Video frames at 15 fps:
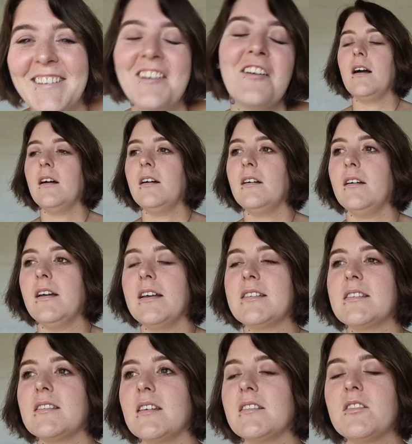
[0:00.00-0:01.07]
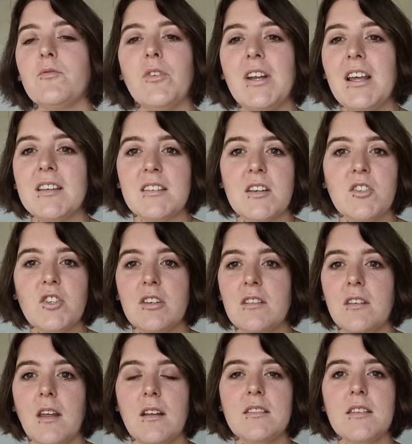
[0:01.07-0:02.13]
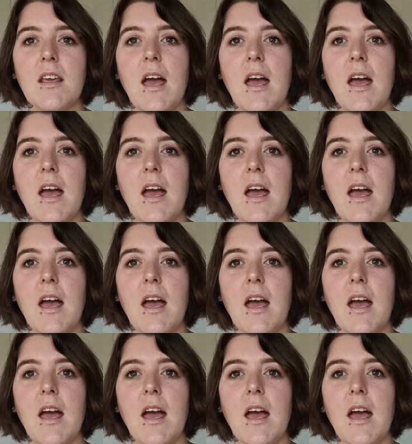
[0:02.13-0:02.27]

it's a realization that